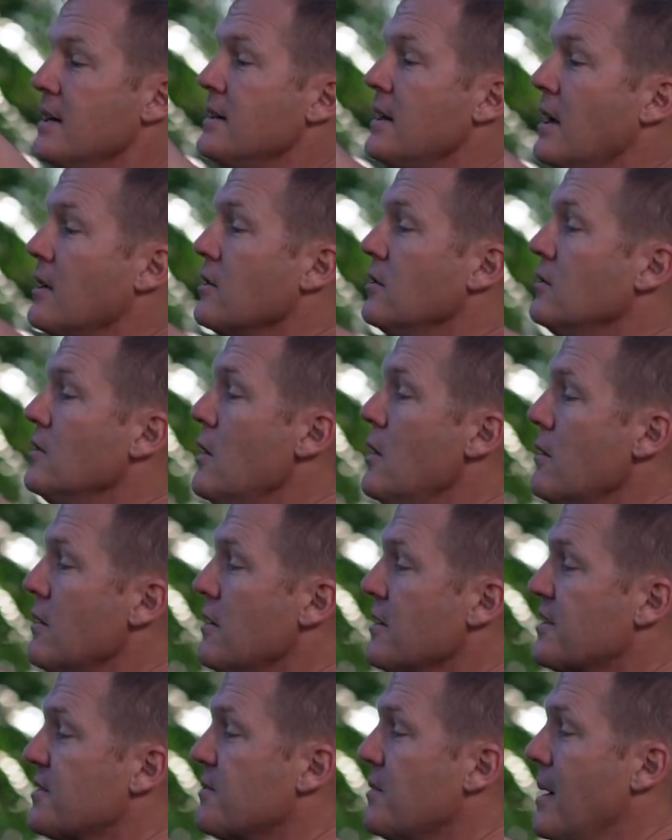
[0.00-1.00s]
Now you'll
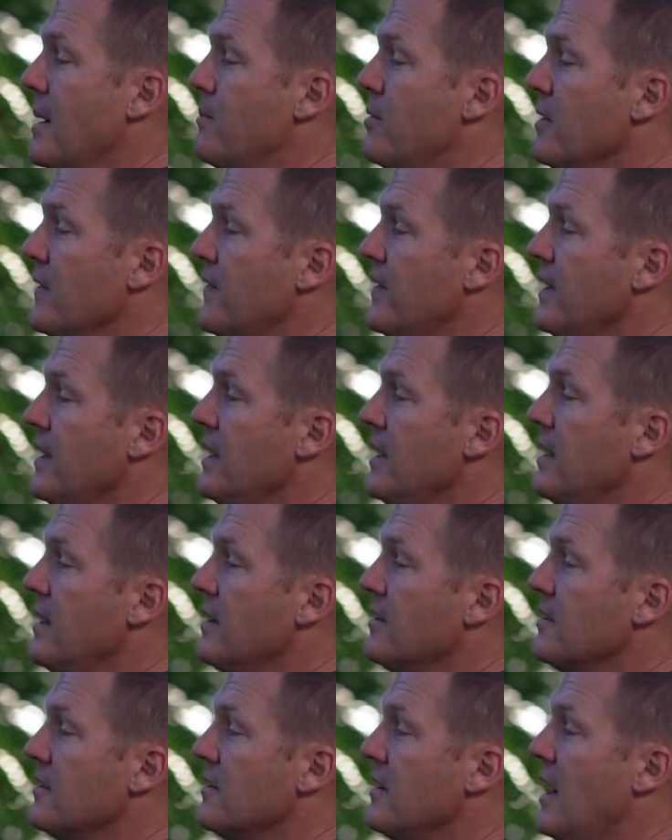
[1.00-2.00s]
notice when I put
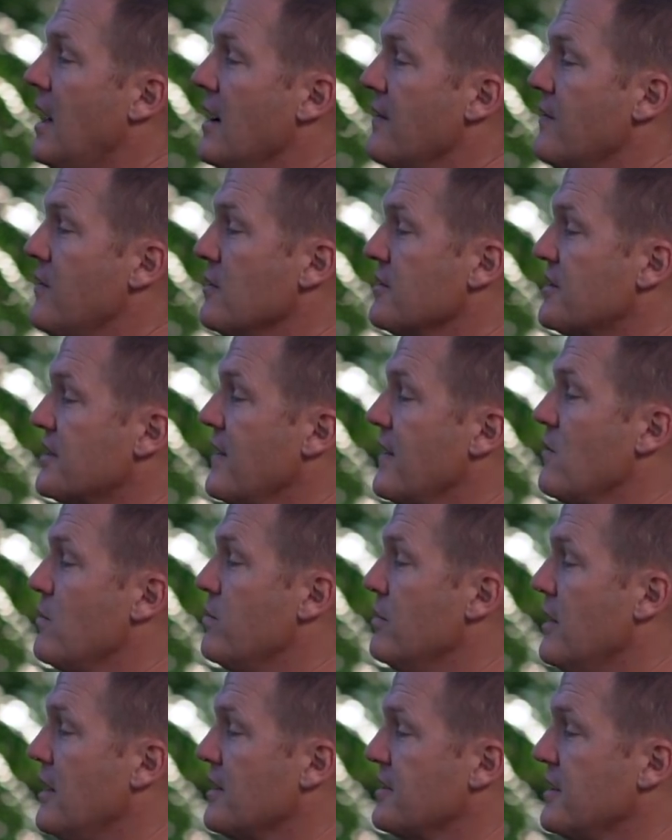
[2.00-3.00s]
the iPhone 7
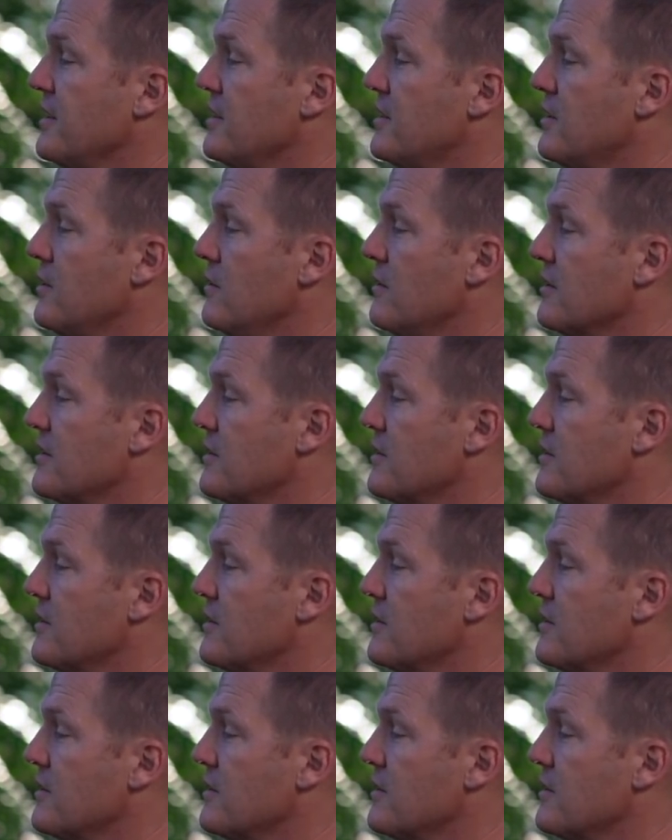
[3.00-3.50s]
Plus into the